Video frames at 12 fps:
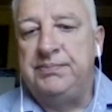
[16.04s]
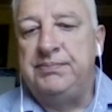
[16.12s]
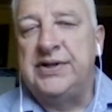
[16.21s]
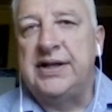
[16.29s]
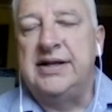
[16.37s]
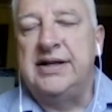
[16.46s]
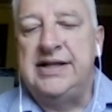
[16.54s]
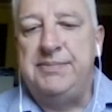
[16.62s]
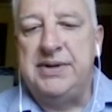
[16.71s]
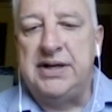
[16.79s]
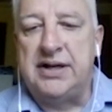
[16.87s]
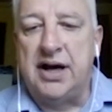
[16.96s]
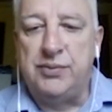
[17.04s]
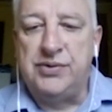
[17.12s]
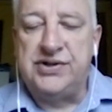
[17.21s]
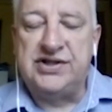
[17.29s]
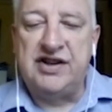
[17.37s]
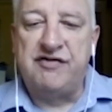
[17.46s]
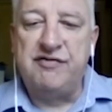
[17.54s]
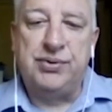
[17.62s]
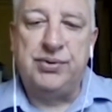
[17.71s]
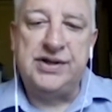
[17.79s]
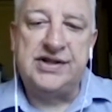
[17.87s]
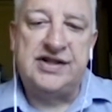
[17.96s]
said that its EBITDA was
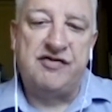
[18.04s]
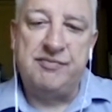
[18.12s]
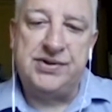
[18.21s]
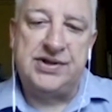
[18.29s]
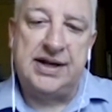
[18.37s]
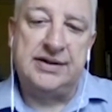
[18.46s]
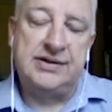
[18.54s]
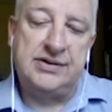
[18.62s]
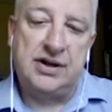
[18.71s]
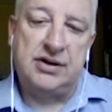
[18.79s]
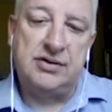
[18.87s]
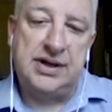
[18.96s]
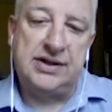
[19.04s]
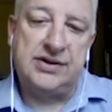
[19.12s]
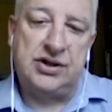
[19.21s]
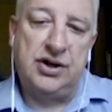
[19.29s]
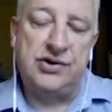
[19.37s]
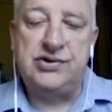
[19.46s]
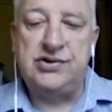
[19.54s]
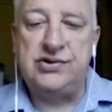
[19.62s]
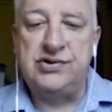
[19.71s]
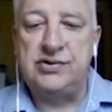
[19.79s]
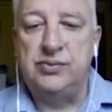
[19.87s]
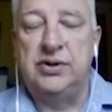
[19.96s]
7.7%, so its
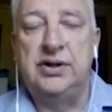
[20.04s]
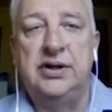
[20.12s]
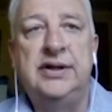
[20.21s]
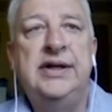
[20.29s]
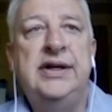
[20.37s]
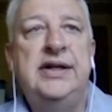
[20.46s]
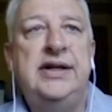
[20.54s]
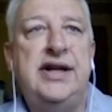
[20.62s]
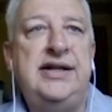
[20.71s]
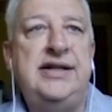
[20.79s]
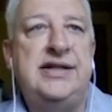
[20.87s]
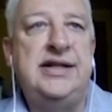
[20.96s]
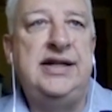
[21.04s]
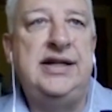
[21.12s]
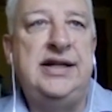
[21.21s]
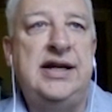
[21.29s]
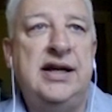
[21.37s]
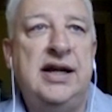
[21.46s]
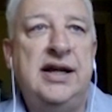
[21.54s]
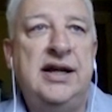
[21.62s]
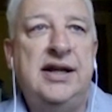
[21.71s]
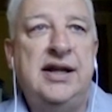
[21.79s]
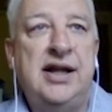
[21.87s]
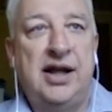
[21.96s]
costs were
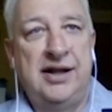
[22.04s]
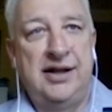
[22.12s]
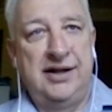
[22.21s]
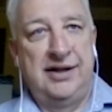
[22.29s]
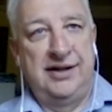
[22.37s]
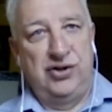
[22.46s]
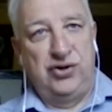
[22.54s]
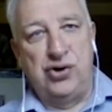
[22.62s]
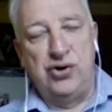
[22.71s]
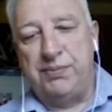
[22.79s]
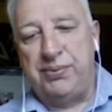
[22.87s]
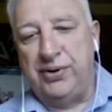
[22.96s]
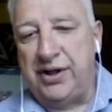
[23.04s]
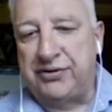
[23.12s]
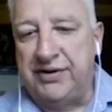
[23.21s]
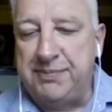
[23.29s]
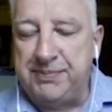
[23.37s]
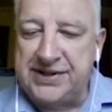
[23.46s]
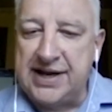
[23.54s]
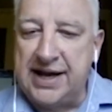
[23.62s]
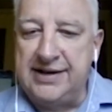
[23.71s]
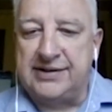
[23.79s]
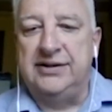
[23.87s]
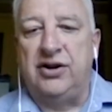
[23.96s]

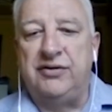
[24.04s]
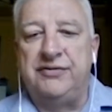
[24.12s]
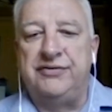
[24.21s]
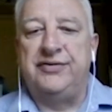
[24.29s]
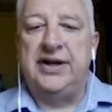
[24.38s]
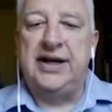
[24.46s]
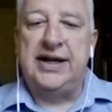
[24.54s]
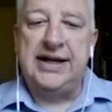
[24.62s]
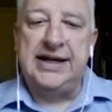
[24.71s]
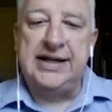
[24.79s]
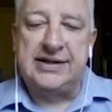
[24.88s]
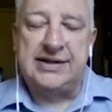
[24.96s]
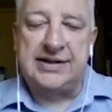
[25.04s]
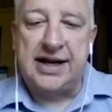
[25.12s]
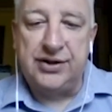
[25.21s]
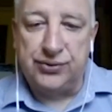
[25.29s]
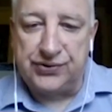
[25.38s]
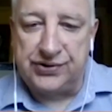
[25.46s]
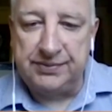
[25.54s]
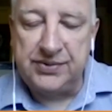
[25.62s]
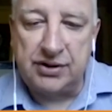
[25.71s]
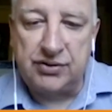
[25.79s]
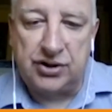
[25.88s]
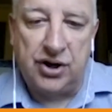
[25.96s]
92.3% of its sales.
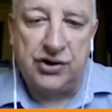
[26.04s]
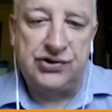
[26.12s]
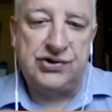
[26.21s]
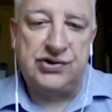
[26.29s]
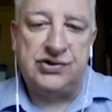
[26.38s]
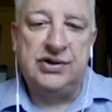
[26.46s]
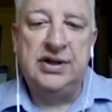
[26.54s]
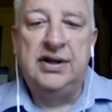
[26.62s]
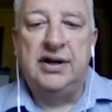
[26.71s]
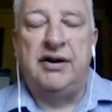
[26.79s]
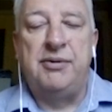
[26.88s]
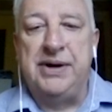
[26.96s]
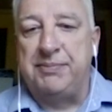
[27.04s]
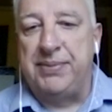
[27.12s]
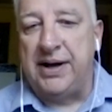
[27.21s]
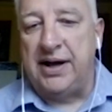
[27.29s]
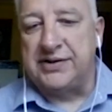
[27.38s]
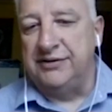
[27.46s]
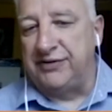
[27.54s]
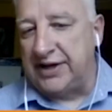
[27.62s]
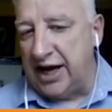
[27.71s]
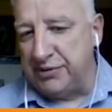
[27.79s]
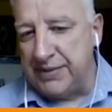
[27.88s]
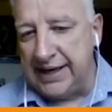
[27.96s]
So costs are a big part of
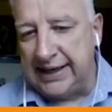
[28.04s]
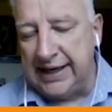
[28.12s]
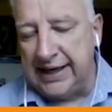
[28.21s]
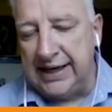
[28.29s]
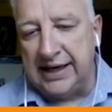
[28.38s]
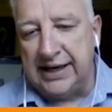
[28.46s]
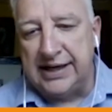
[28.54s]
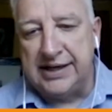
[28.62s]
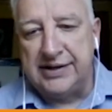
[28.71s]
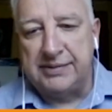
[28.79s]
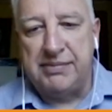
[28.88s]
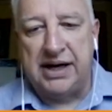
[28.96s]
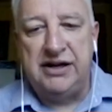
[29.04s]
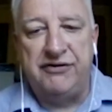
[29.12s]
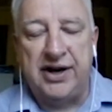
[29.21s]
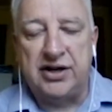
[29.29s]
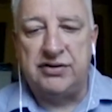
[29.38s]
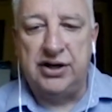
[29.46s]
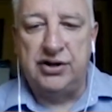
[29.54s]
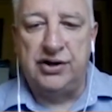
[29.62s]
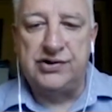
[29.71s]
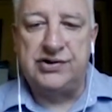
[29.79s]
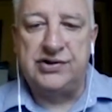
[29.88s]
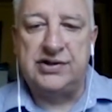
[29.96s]
cable making, and manufacturing
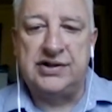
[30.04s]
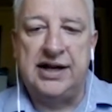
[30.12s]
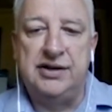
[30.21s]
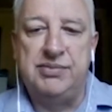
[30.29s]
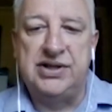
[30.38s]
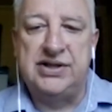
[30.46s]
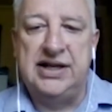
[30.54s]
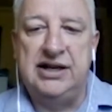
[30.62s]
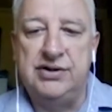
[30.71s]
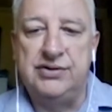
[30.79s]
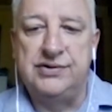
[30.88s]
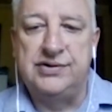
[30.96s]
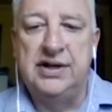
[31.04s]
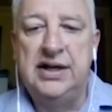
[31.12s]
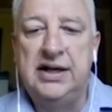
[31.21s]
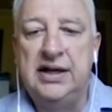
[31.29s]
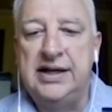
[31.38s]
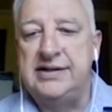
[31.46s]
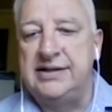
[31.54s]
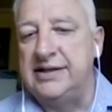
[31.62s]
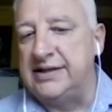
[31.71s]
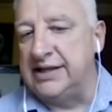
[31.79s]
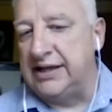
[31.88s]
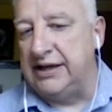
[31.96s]
costs and materials is the
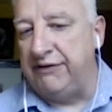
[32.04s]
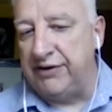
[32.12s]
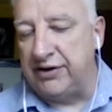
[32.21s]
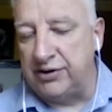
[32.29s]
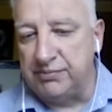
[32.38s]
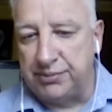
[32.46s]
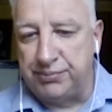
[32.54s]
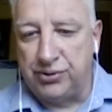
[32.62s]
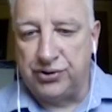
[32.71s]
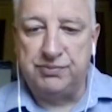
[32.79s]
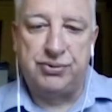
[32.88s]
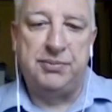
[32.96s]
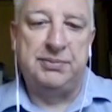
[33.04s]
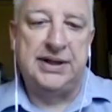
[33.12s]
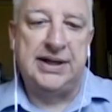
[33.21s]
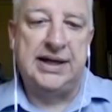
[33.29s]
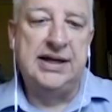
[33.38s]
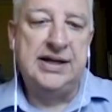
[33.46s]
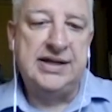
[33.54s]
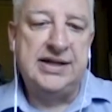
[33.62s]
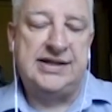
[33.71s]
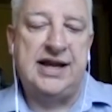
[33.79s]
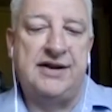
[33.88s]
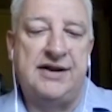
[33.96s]
significant proportion, probably
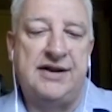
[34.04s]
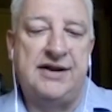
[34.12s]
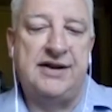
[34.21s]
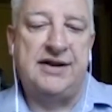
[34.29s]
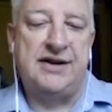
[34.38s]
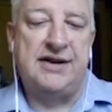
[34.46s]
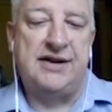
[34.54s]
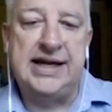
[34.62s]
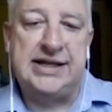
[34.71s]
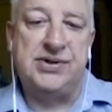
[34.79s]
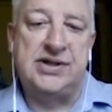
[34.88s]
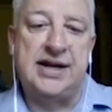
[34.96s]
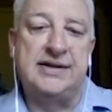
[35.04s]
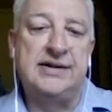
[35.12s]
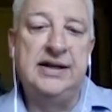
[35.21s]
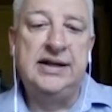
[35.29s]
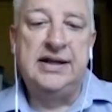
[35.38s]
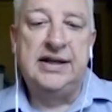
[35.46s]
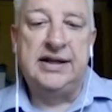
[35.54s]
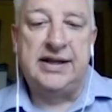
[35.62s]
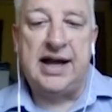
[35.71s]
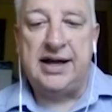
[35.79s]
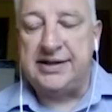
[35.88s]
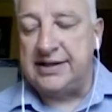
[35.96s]
70 to 80%.
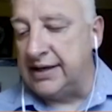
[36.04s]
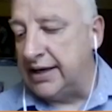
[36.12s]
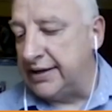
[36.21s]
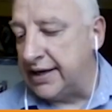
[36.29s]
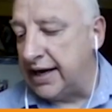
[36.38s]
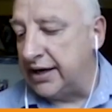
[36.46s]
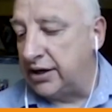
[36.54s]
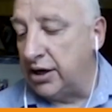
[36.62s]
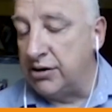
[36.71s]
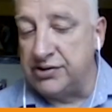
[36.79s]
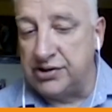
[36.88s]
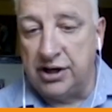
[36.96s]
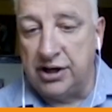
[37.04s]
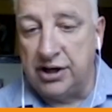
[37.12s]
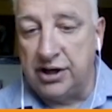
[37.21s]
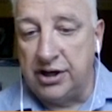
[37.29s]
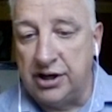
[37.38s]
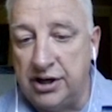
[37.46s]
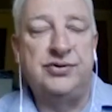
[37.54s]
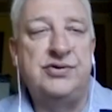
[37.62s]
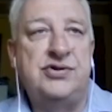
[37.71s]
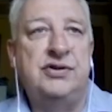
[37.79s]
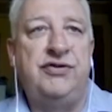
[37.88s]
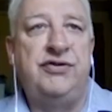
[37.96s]
That goes up for
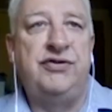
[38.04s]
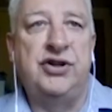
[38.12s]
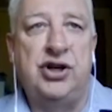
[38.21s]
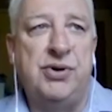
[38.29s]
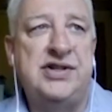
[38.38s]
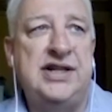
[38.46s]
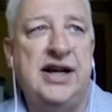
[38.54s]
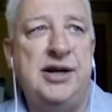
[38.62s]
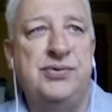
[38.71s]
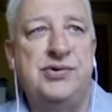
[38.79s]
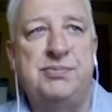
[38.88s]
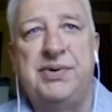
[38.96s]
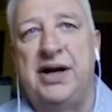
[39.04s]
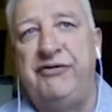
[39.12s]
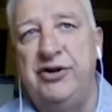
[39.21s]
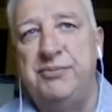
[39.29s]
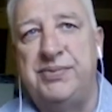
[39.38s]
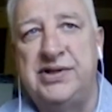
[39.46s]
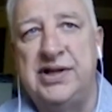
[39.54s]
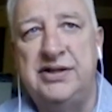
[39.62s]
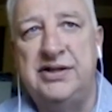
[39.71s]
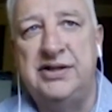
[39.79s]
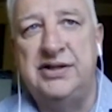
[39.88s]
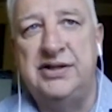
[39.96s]
commodity cables by a few
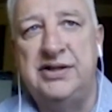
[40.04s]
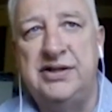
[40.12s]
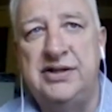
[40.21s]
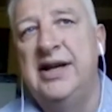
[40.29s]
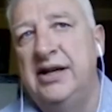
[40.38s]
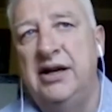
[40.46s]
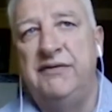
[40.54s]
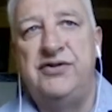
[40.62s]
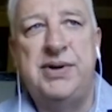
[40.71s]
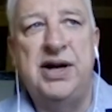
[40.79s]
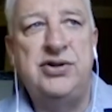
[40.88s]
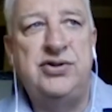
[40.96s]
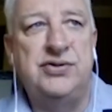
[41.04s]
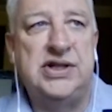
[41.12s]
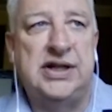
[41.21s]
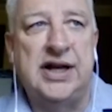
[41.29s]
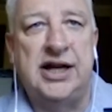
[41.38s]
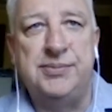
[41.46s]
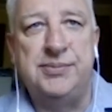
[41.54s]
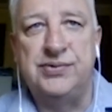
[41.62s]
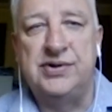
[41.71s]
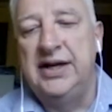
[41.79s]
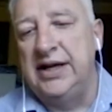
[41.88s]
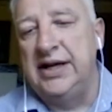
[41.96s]
percentage points, and for specialty cables
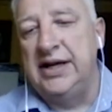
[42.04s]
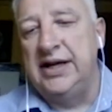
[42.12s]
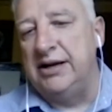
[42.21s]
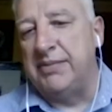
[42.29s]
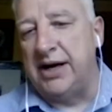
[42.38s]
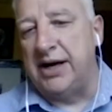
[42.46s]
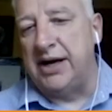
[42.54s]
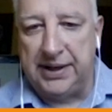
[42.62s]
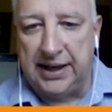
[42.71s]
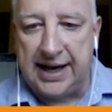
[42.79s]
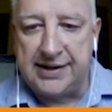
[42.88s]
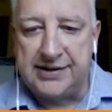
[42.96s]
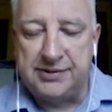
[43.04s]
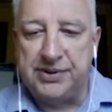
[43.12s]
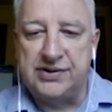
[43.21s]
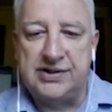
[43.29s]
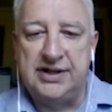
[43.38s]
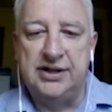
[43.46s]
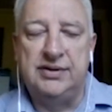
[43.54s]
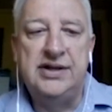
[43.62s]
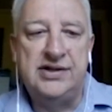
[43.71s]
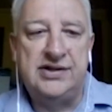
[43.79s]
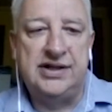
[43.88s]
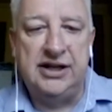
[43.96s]
it might be a little bit less, but still
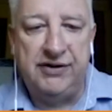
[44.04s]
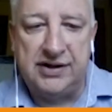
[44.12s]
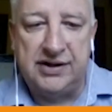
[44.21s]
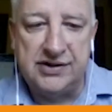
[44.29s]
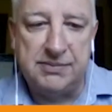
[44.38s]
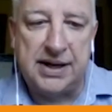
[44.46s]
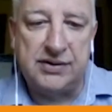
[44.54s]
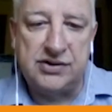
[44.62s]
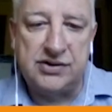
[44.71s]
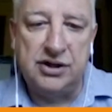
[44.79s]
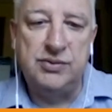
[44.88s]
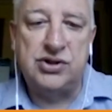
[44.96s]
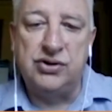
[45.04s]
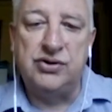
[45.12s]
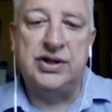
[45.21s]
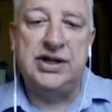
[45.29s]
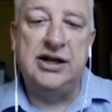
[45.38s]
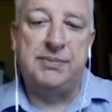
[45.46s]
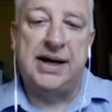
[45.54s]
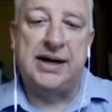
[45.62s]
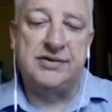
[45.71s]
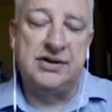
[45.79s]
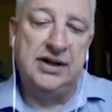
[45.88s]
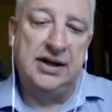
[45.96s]
significant amount. So we're talking
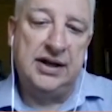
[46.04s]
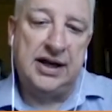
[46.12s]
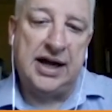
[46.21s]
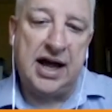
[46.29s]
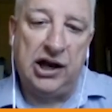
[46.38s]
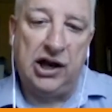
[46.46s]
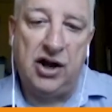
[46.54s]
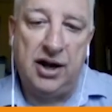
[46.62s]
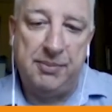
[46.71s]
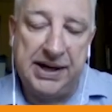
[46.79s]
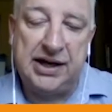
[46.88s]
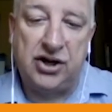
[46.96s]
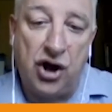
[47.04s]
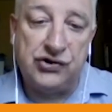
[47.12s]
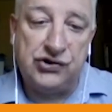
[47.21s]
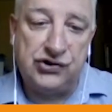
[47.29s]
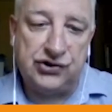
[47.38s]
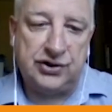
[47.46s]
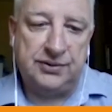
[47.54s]
about a big cost,